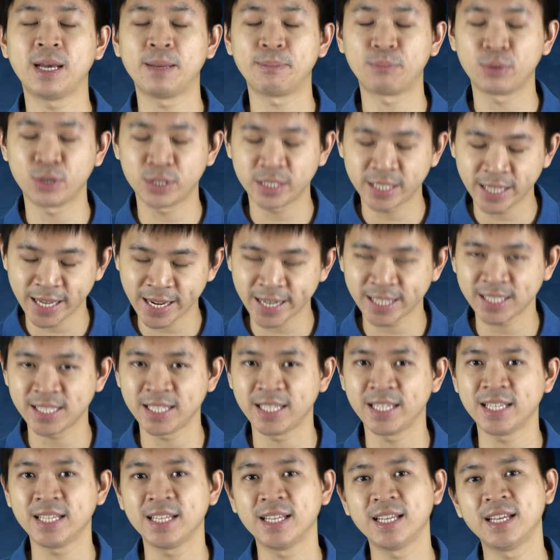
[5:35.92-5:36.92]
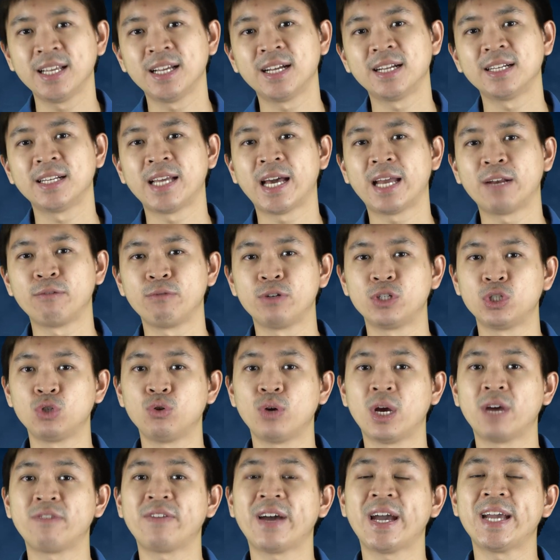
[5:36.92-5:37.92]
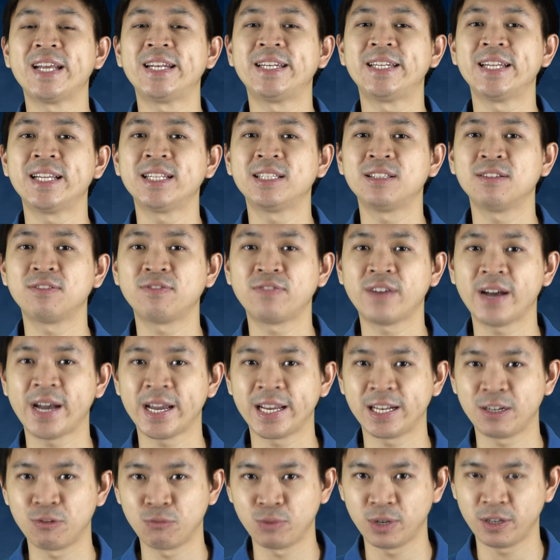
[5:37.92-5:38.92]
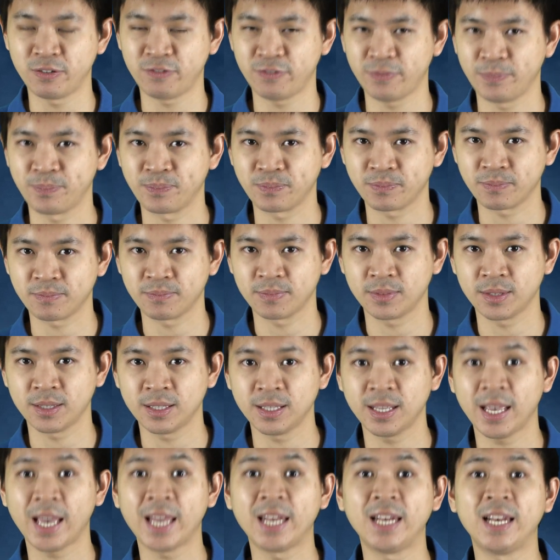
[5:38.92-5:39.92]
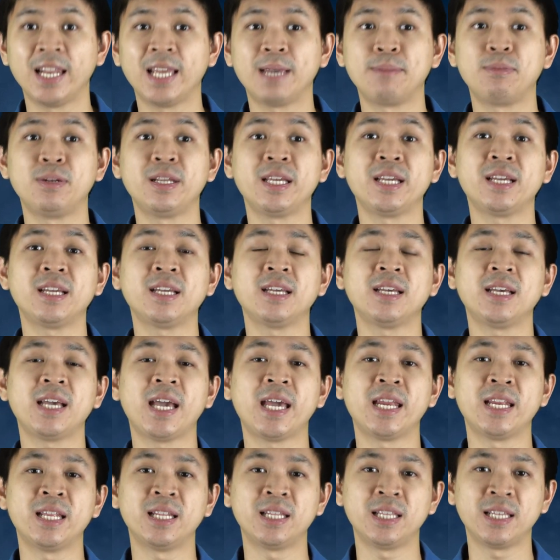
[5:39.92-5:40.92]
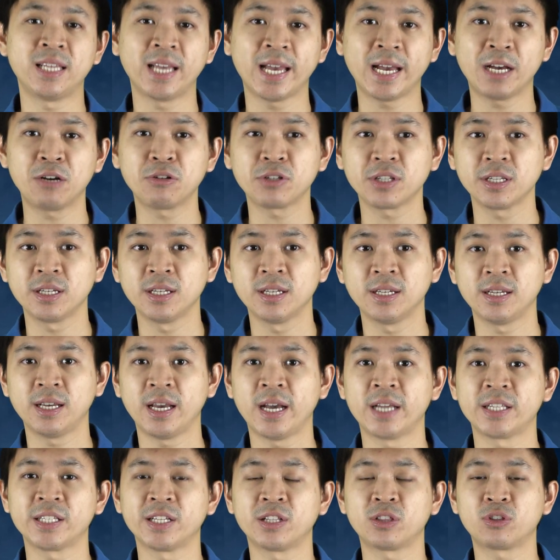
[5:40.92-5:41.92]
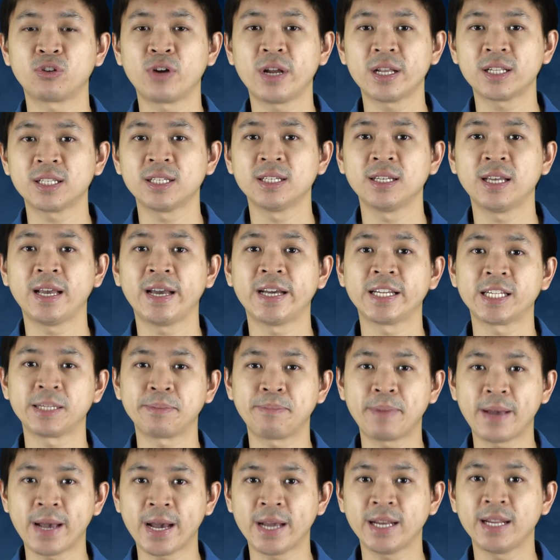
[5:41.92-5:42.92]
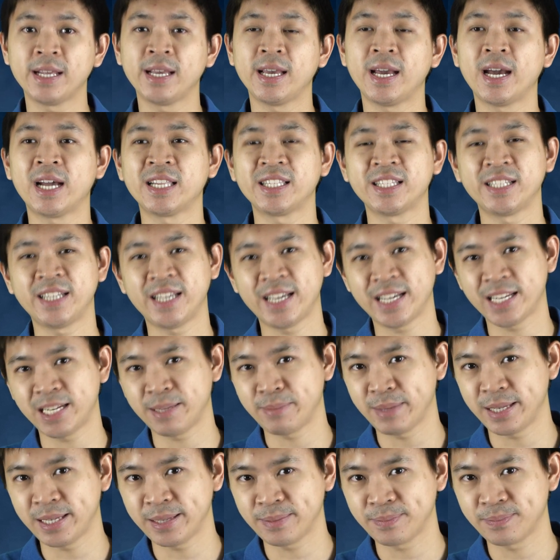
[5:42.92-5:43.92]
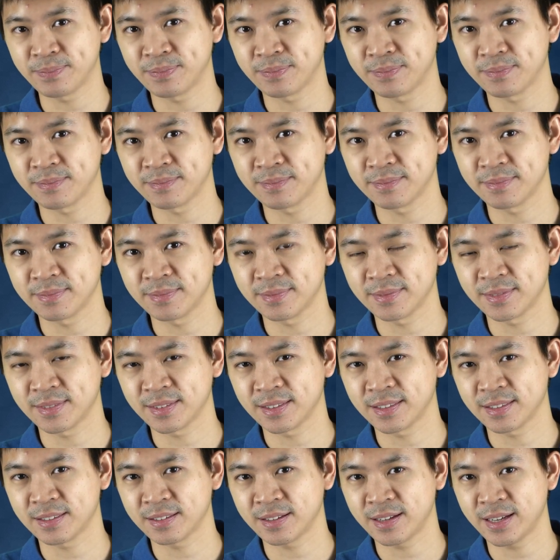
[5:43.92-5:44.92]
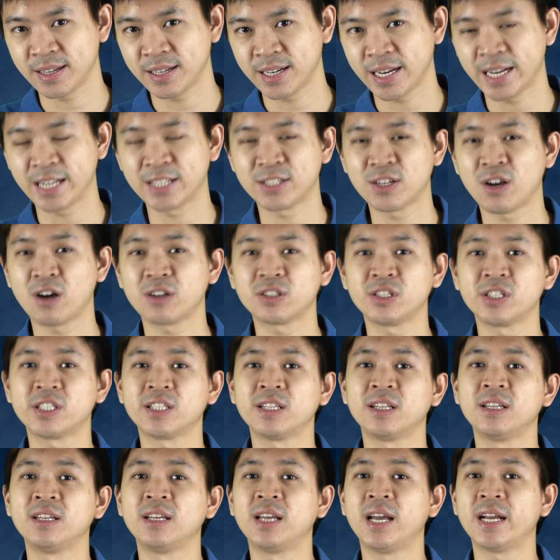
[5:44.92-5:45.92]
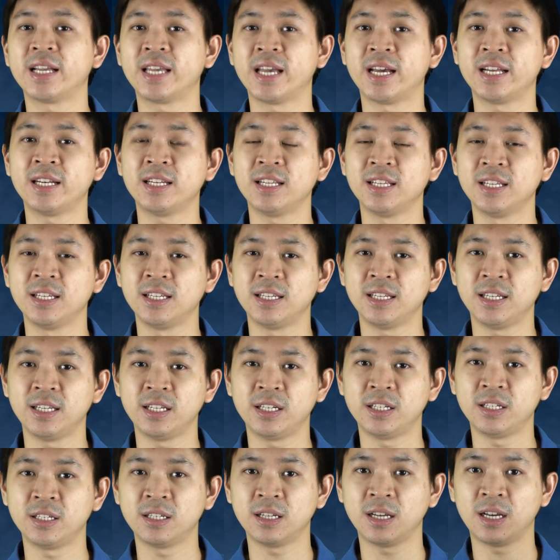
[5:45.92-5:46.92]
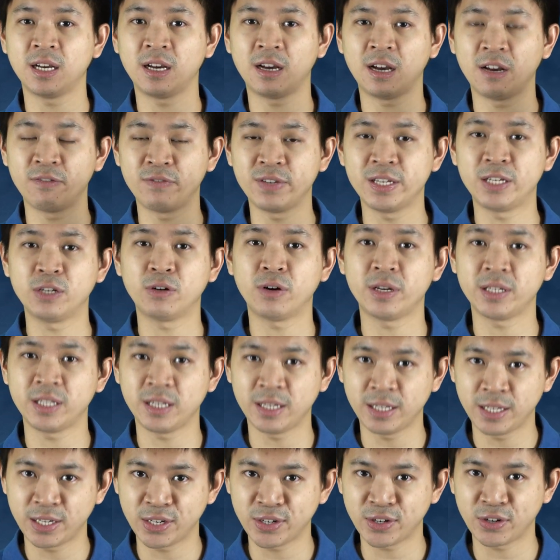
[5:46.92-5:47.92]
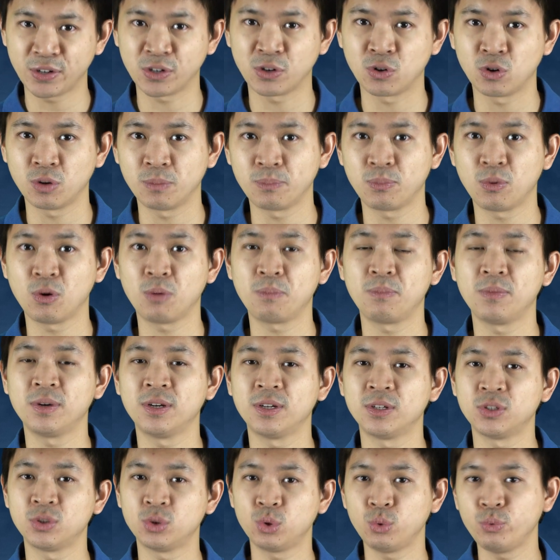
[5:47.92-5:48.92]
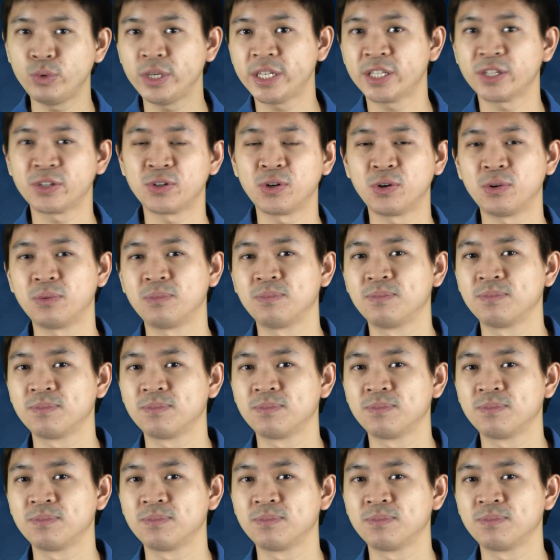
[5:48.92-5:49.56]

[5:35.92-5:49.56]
protecting that which you have identified with, and labeling anything else as a threat, as bad, as an enemy. And I talked this again in a video I did here on Konpop 2 weeks ago